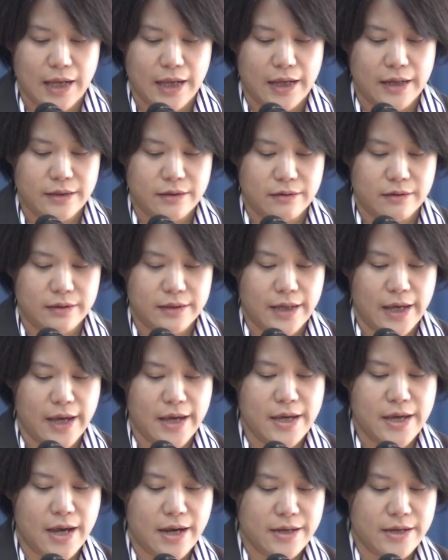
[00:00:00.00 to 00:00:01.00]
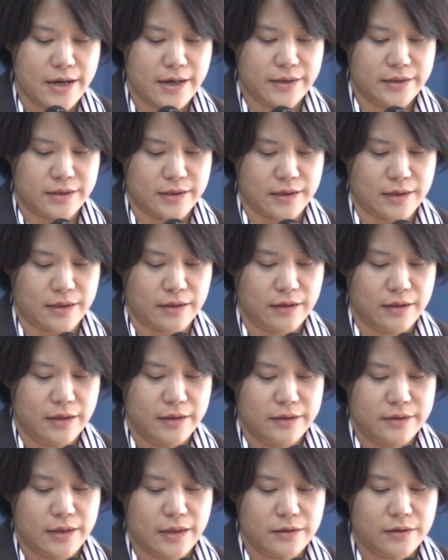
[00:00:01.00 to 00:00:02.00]
At the KNIH,
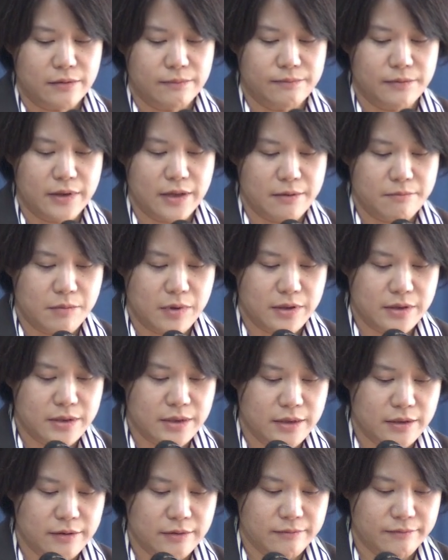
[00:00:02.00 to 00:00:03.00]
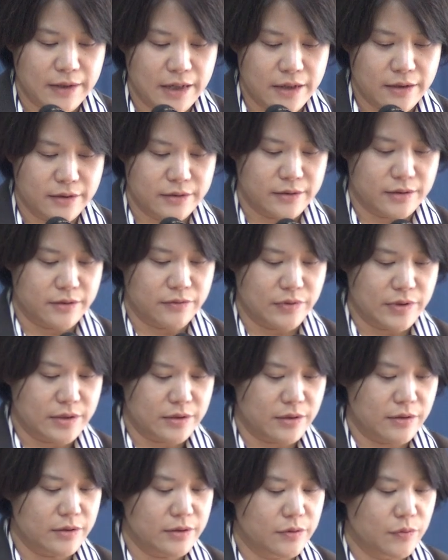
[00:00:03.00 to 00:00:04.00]
Center for Emerging Virus
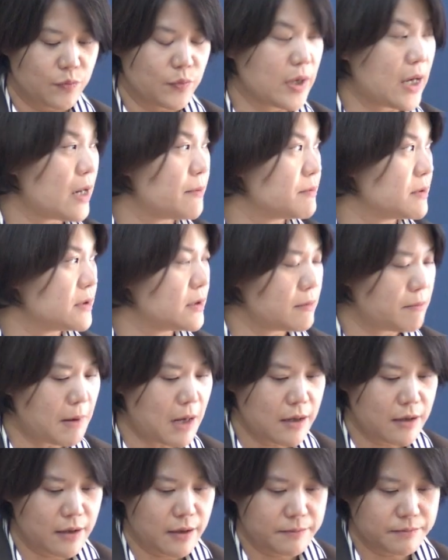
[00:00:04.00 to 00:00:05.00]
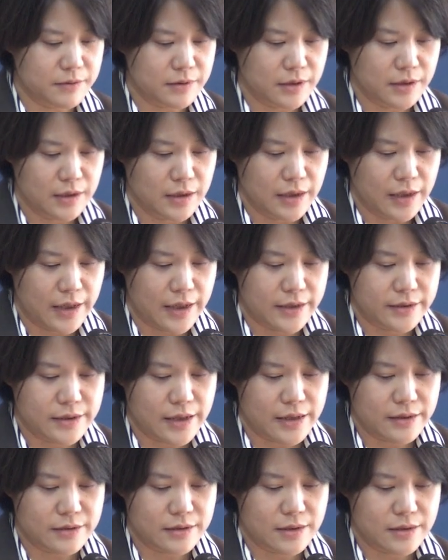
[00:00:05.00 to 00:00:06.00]
Research, we have developed and
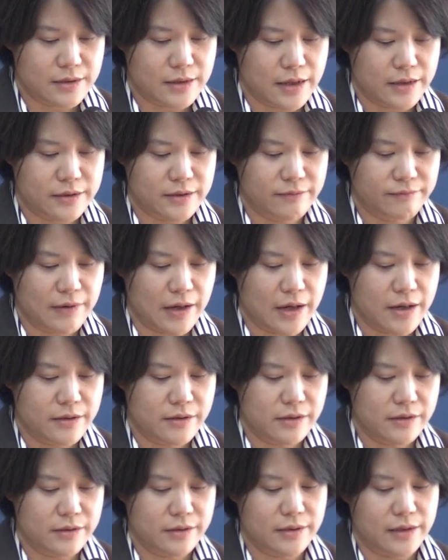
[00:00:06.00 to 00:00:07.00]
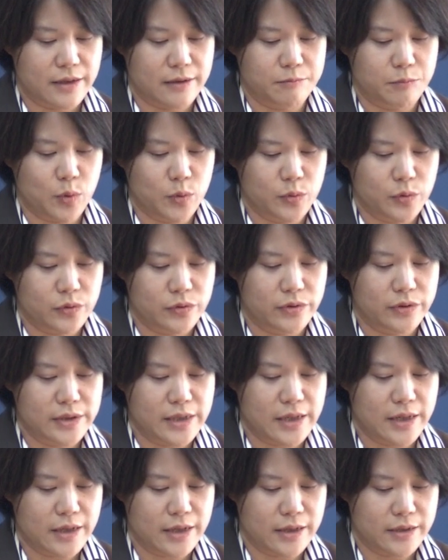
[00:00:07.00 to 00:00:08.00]
tested antivirals and
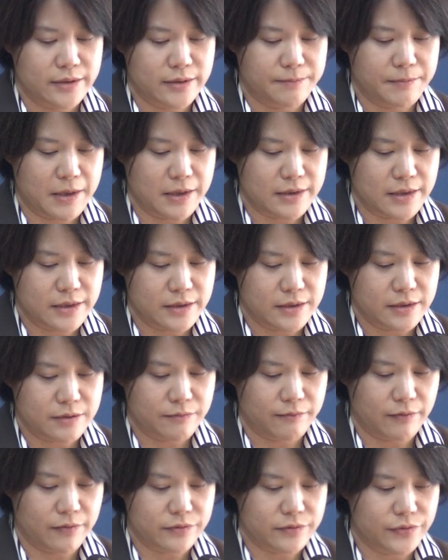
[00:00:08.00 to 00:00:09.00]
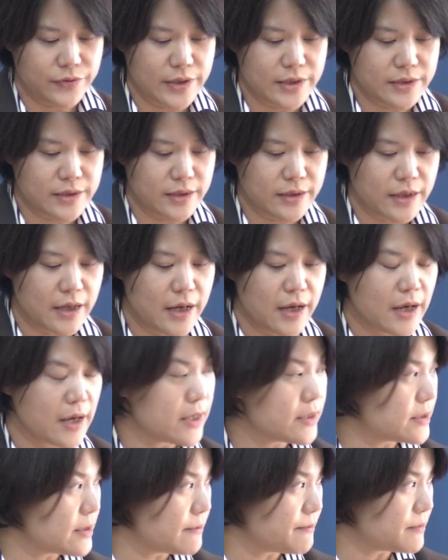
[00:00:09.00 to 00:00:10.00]
monoclonal antibodies for treating
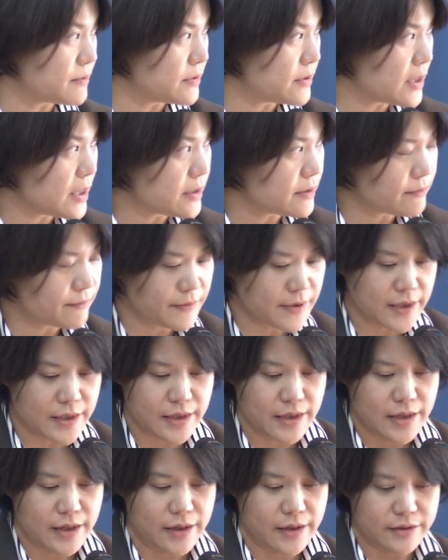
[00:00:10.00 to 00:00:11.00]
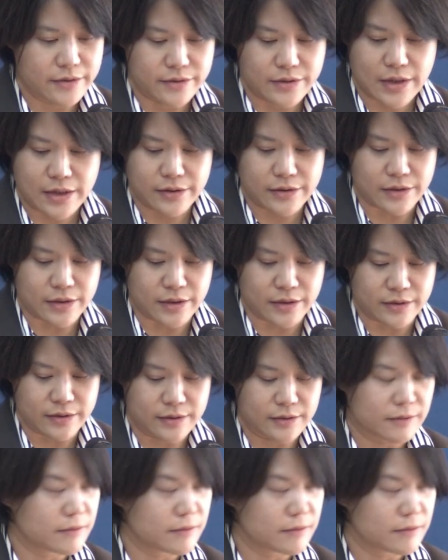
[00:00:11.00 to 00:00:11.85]
SFTSV and dengue.